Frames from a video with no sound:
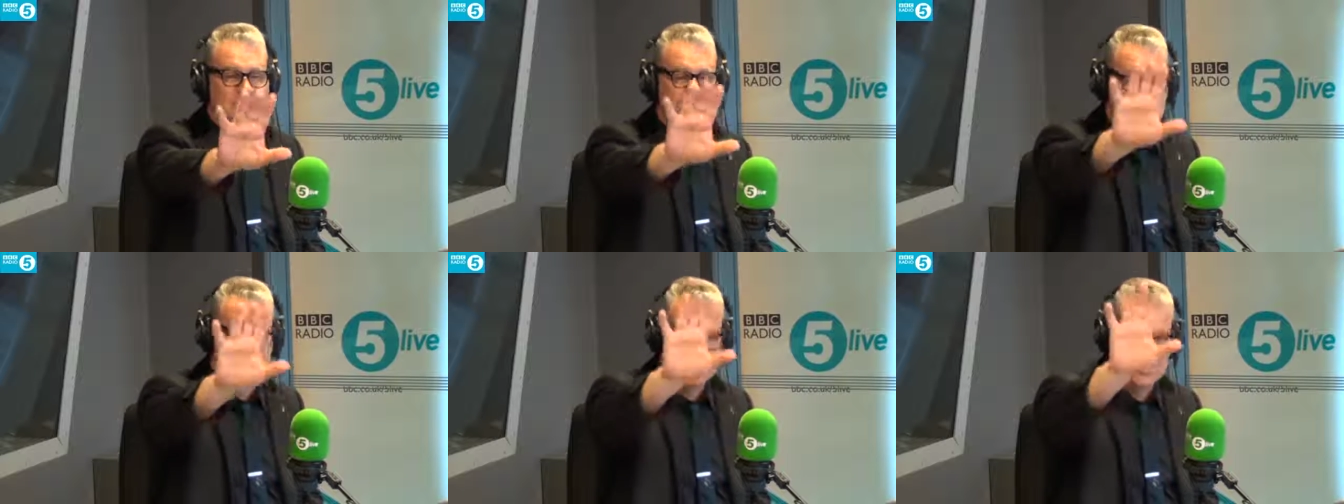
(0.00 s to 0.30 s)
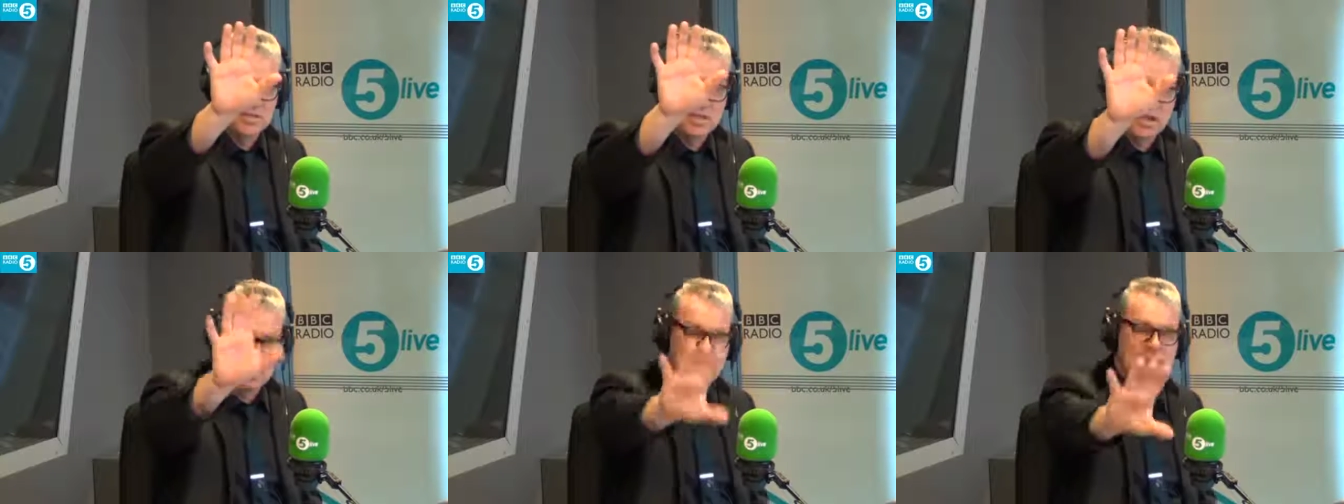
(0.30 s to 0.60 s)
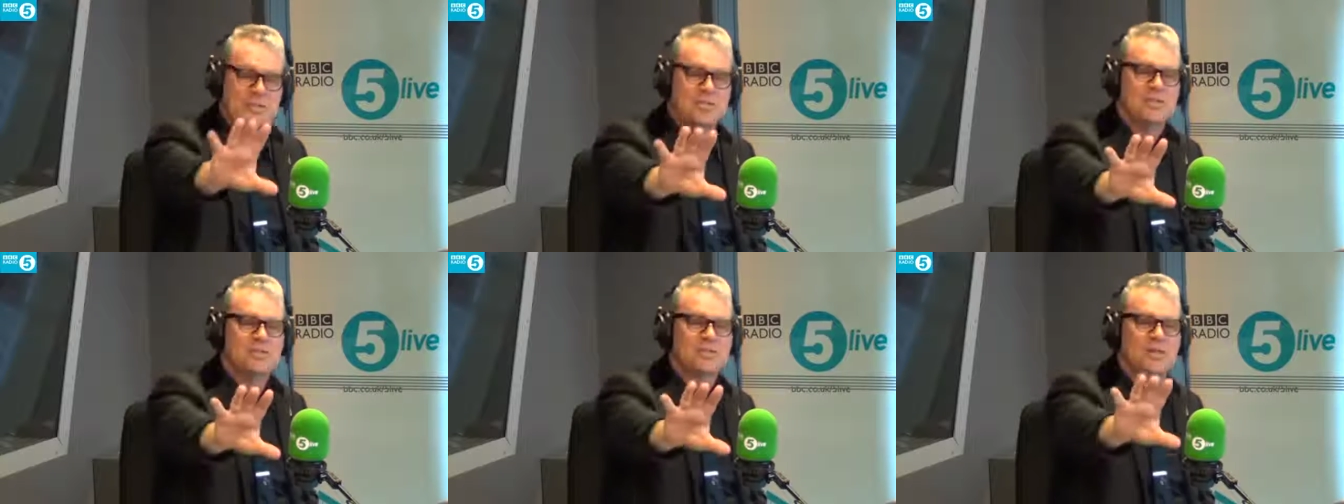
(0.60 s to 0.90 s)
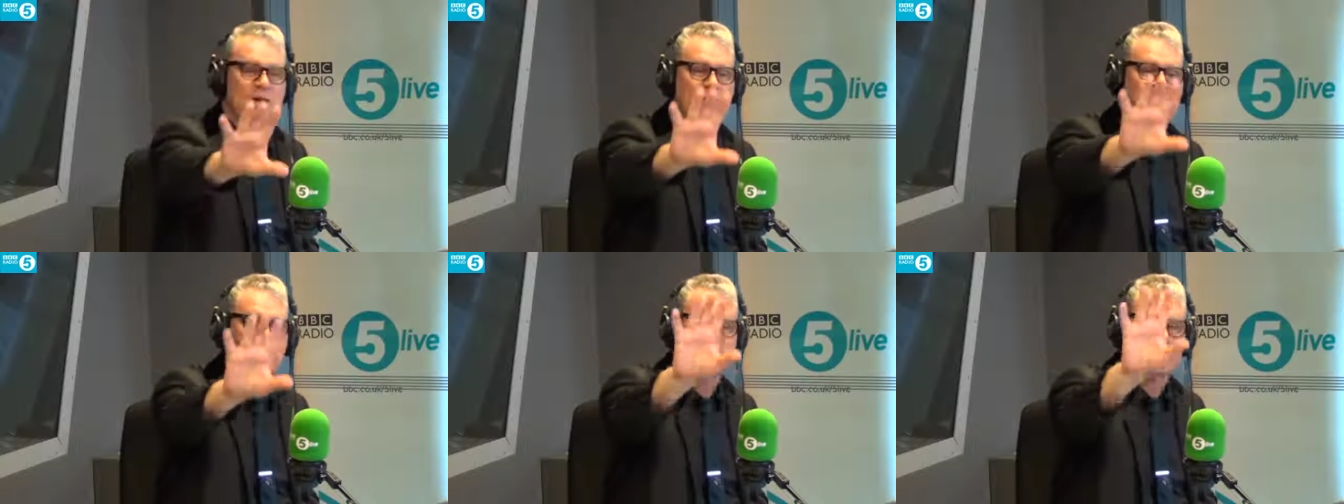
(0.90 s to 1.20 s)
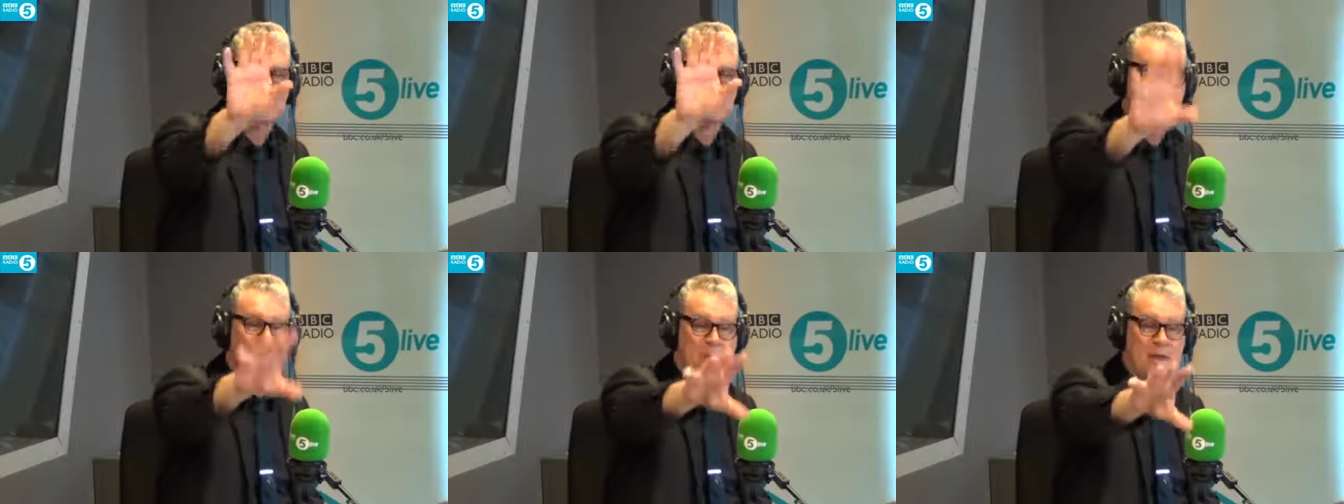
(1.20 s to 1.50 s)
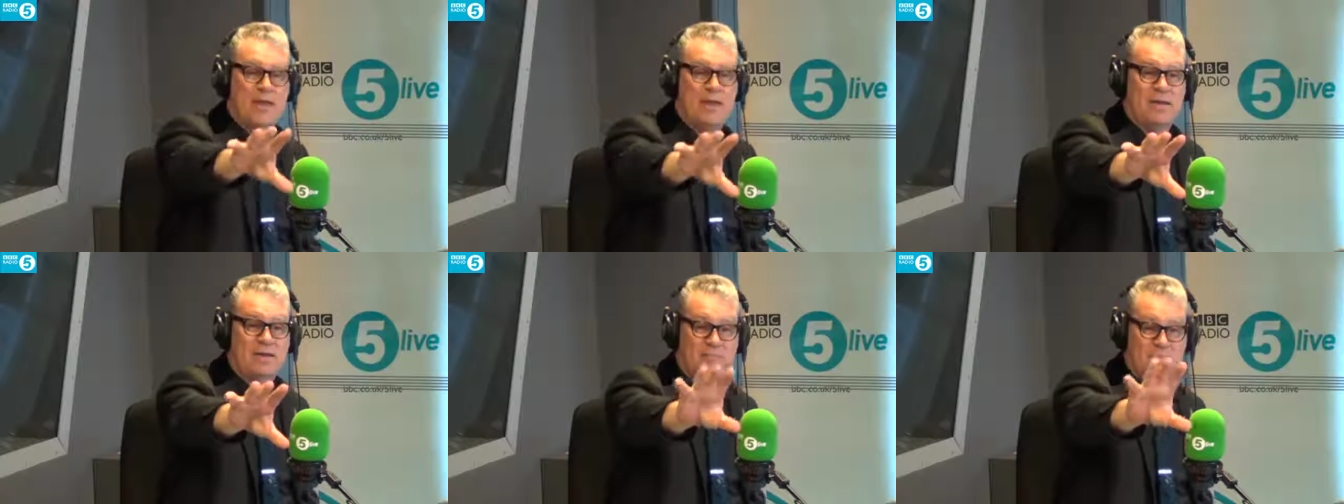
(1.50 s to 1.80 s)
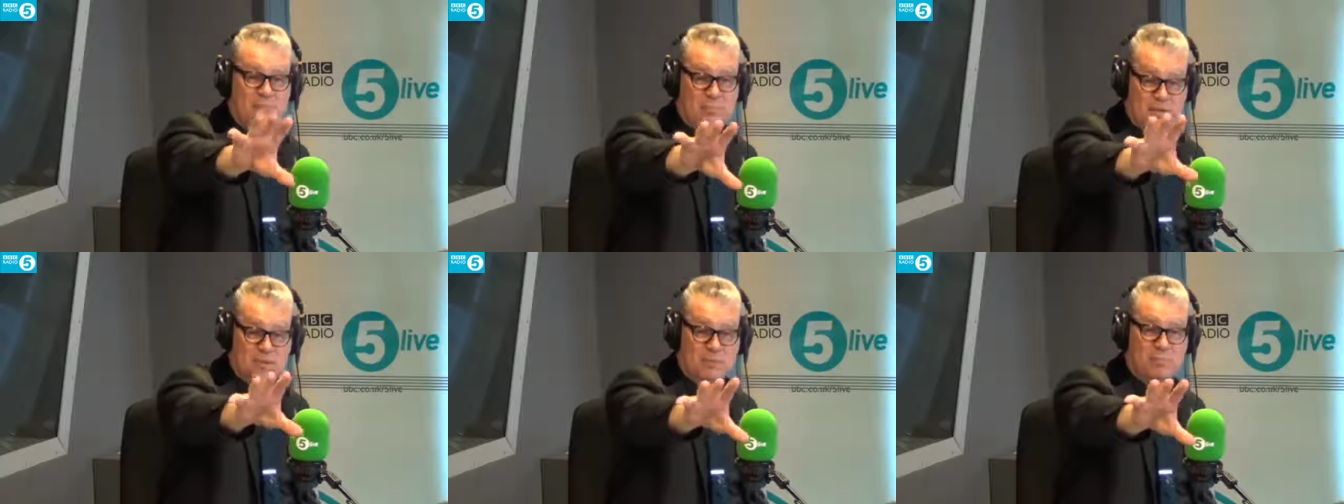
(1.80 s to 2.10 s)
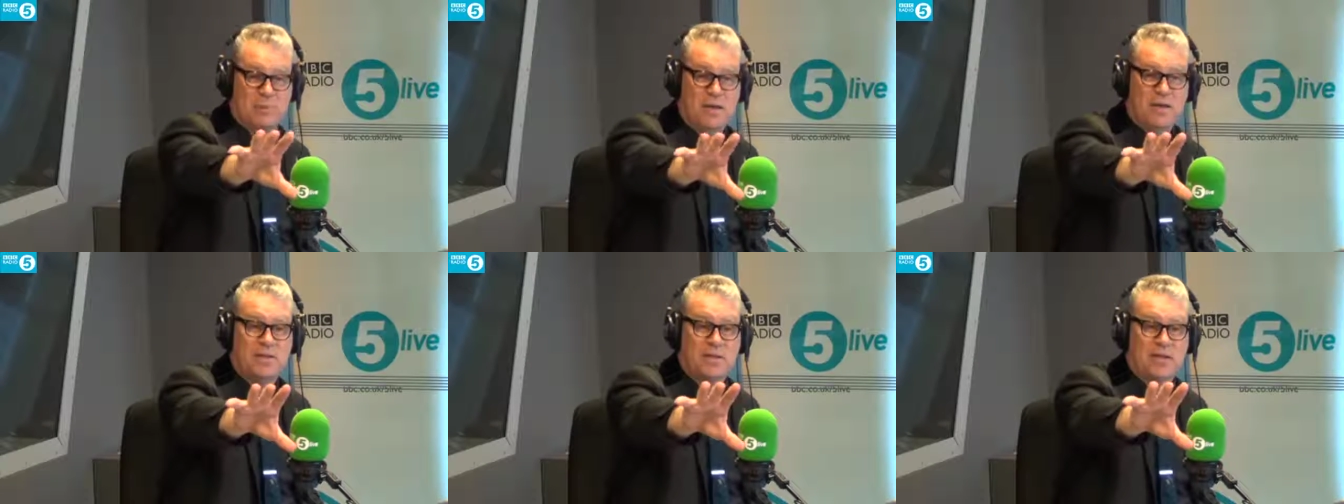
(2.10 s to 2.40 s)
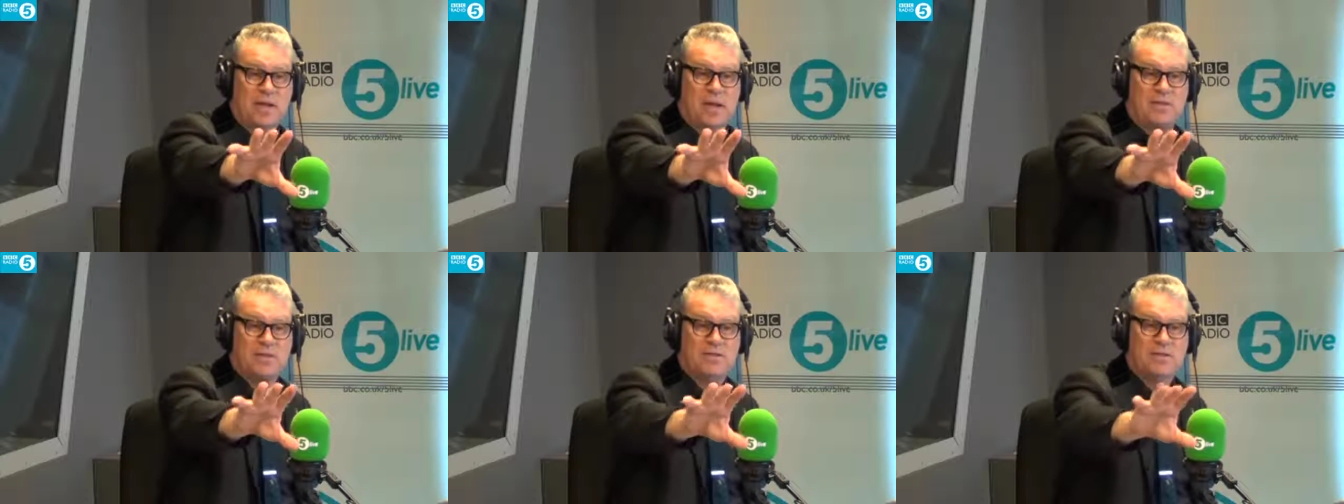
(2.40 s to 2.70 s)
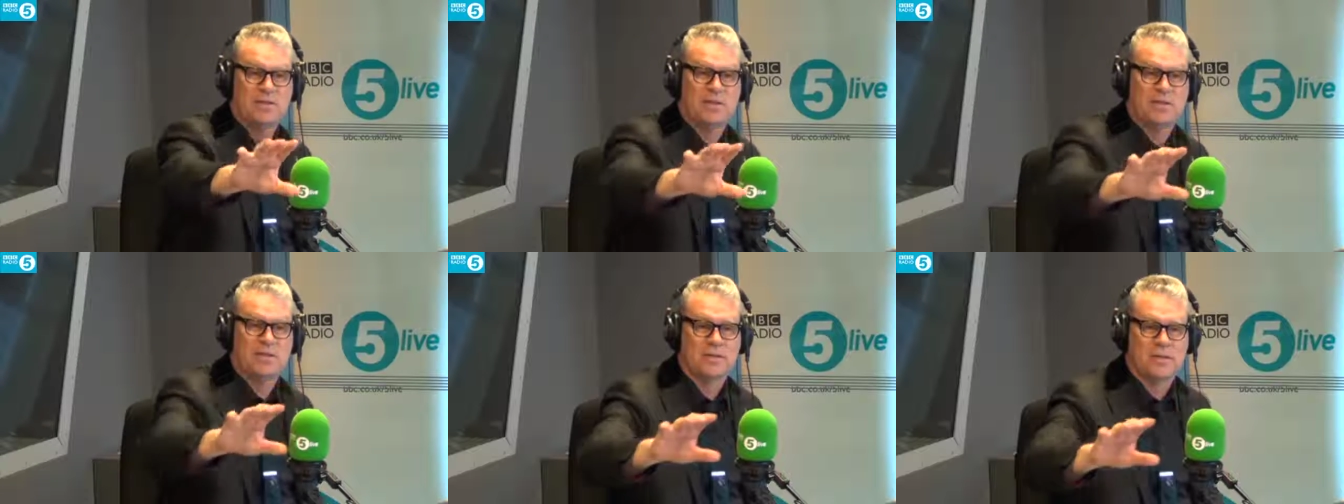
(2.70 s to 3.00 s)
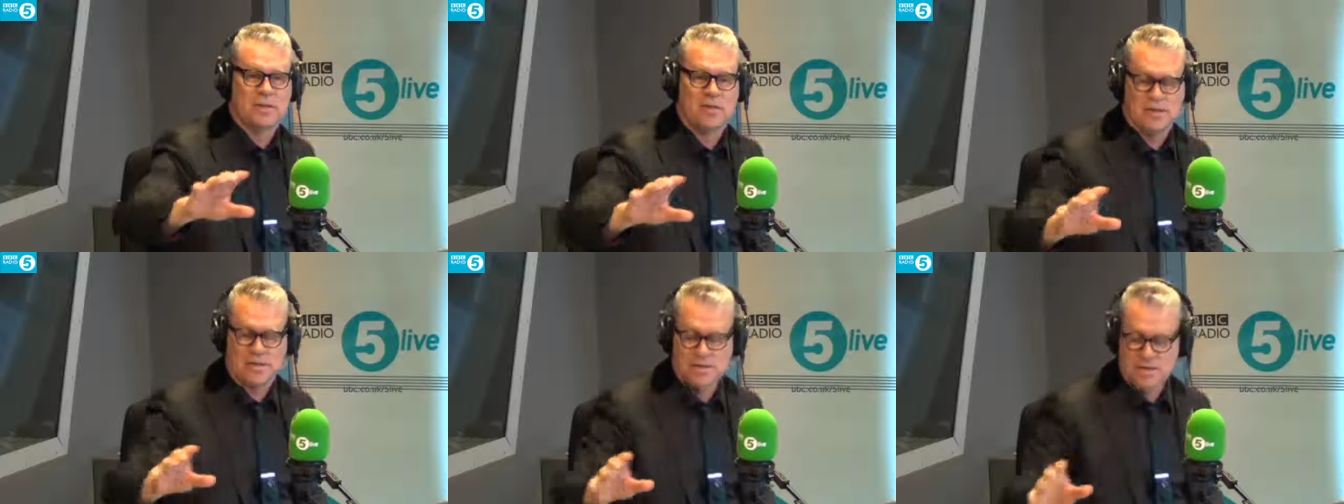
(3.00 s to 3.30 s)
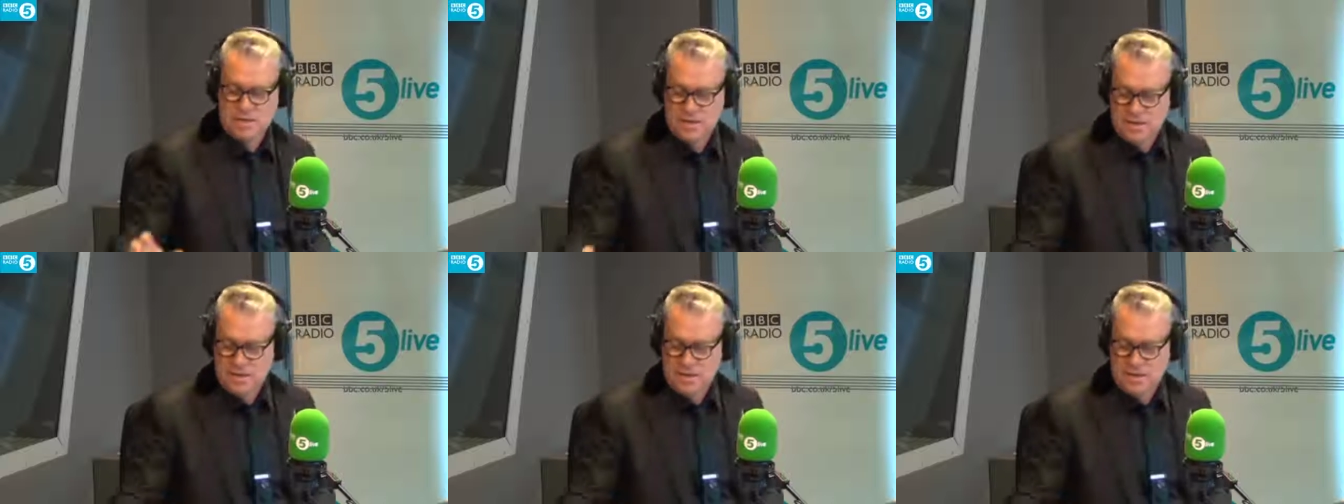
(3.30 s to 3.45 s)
Just keep it to yourself and just play you know play the character like that."